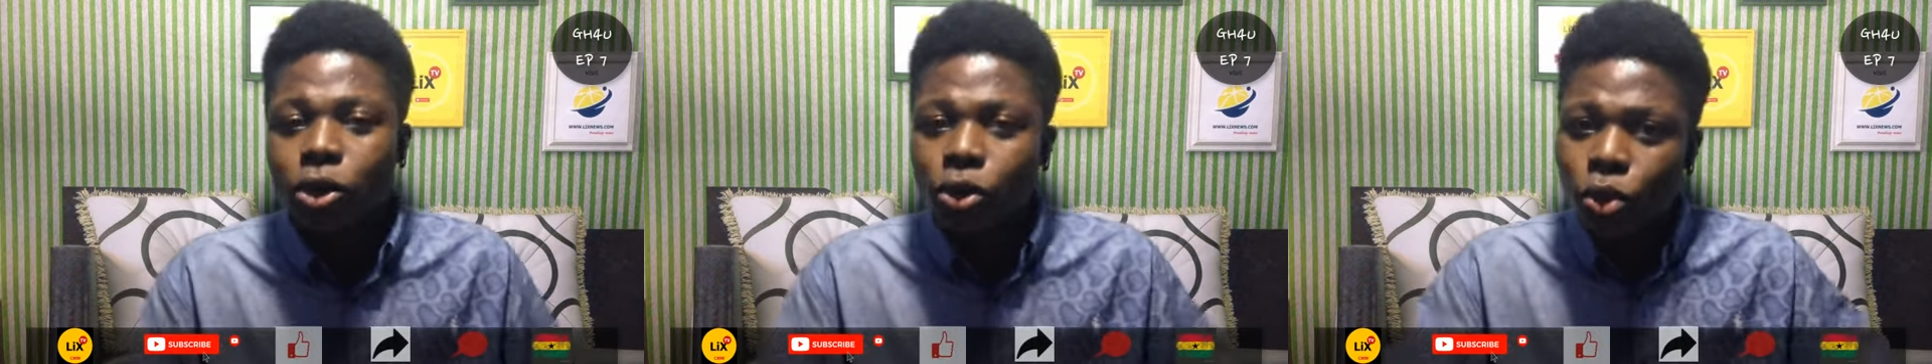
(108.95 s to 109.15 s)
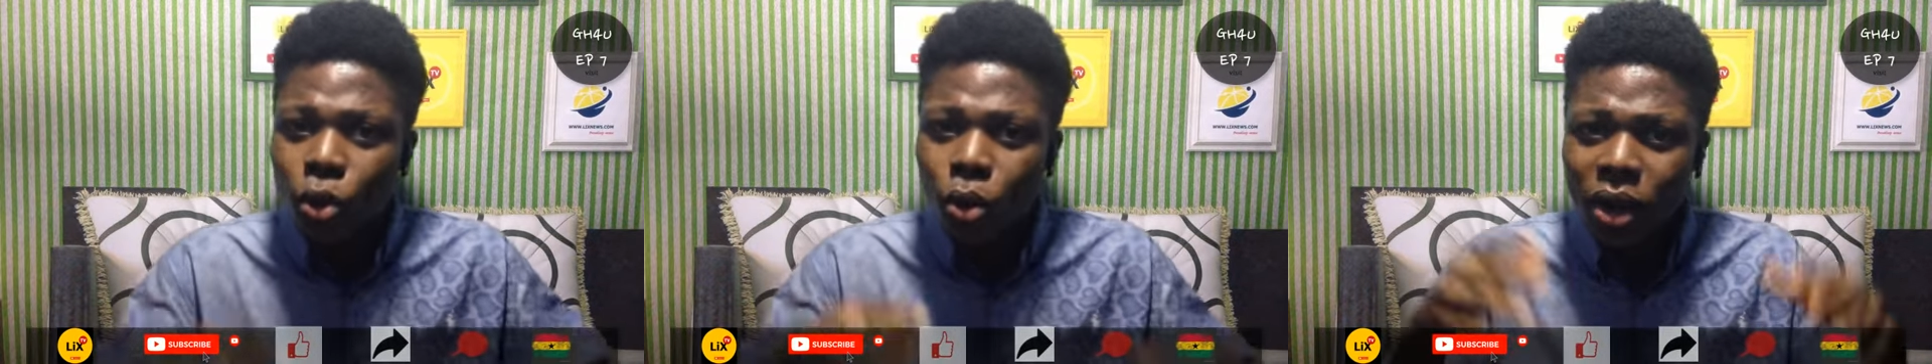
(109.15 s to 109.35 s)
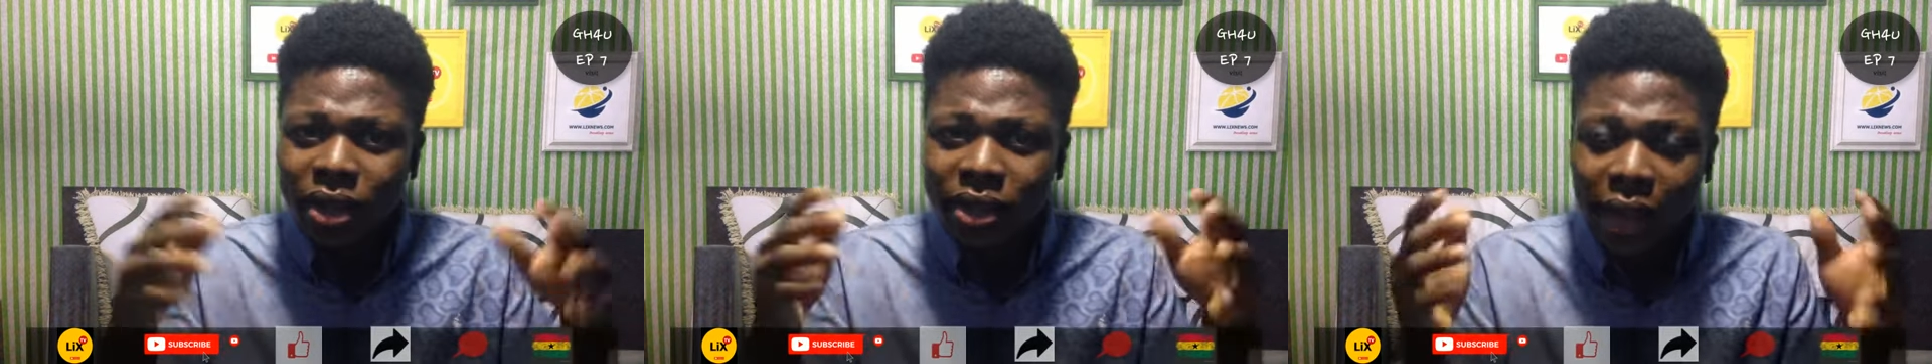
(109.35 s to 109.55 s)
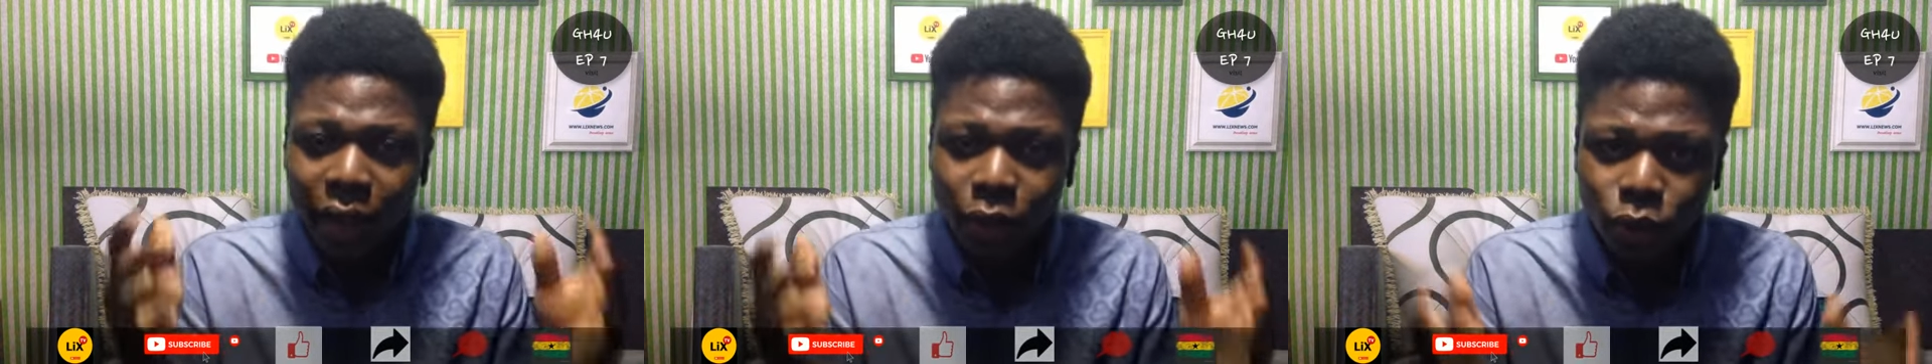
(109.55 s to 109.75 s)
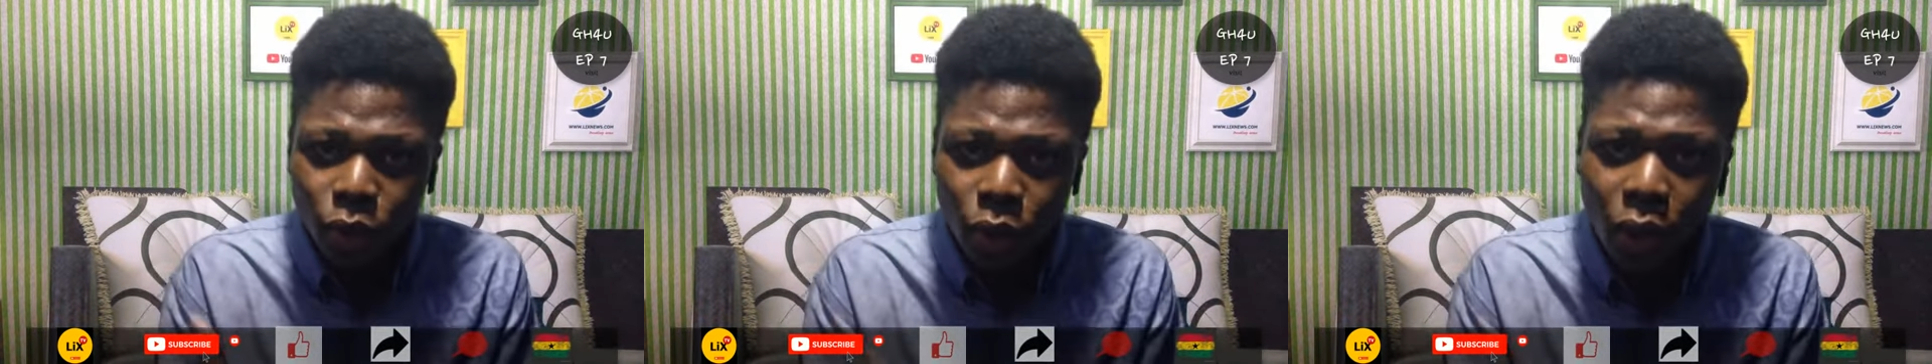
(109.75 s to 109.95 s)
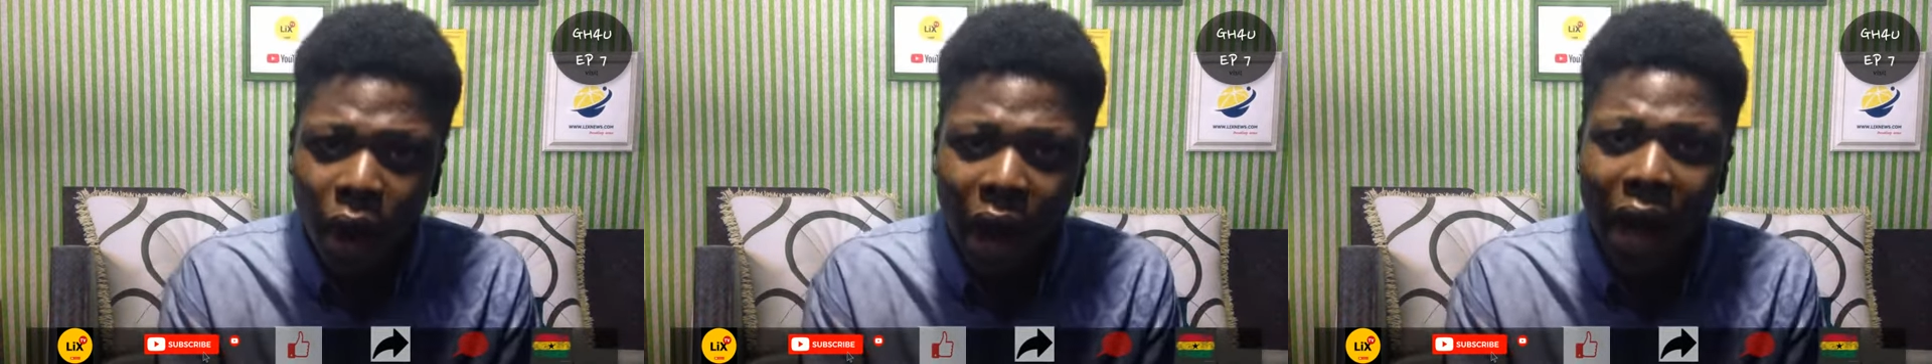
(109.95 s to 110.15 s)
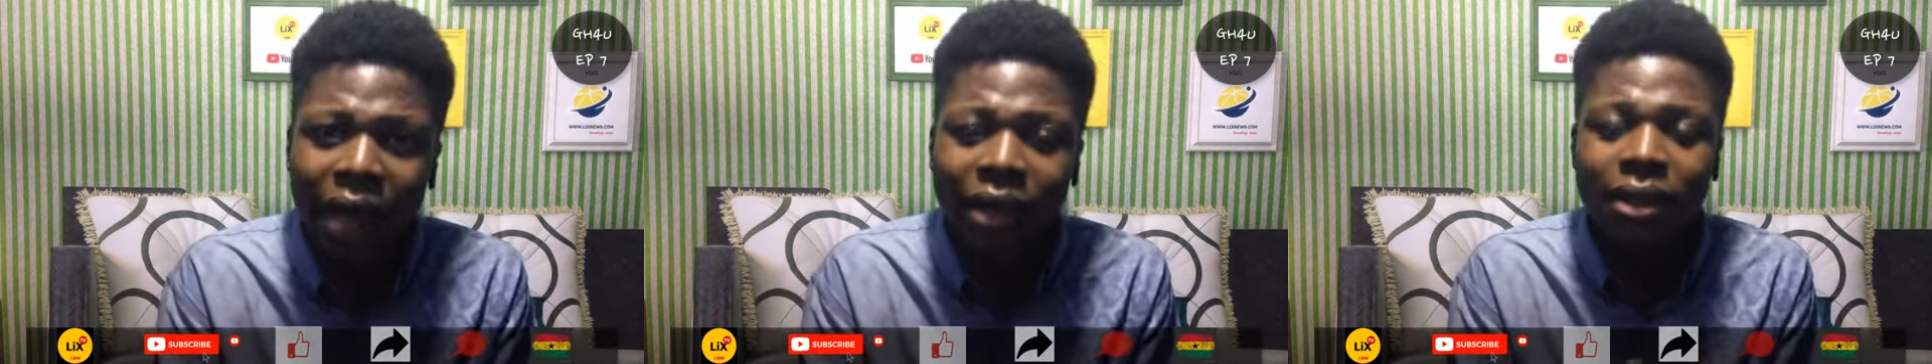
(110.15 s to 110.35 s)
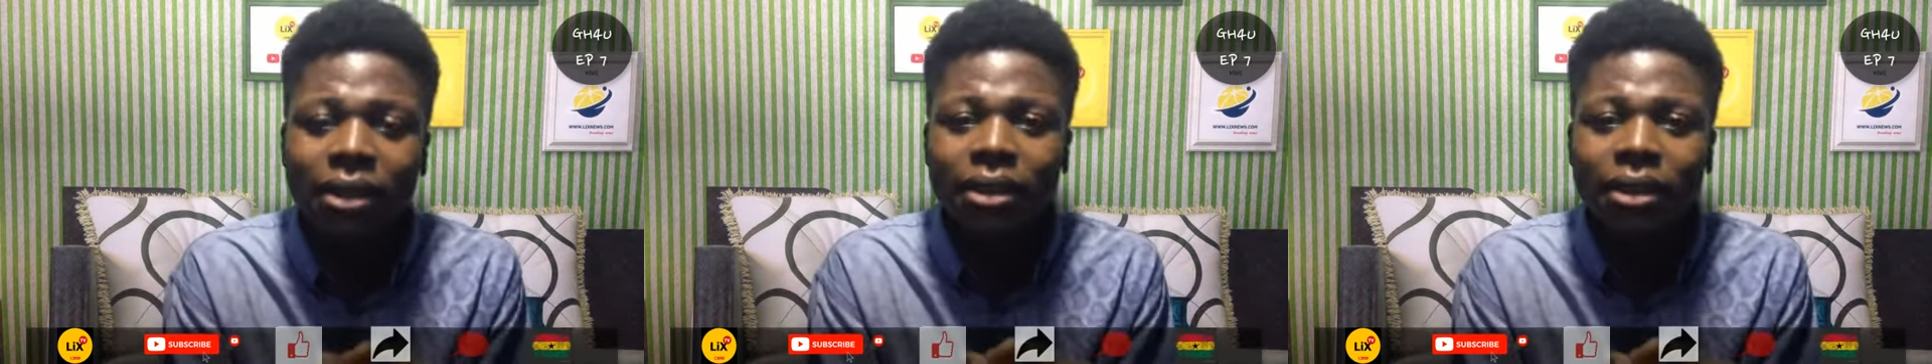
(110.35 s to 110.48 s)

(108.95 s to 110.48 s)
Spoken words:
So what at all are